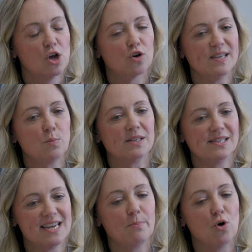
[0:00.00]
because it will
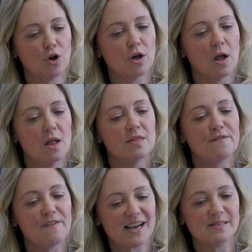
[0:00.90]
debunk the
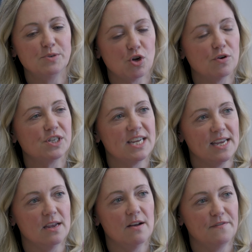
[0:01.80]
vast
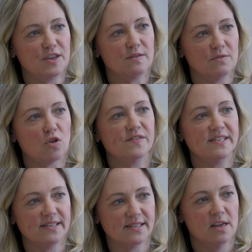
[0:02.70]
majority of the
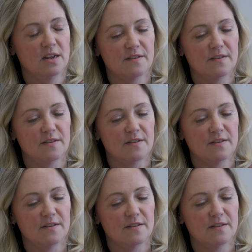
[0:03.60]
nonsense.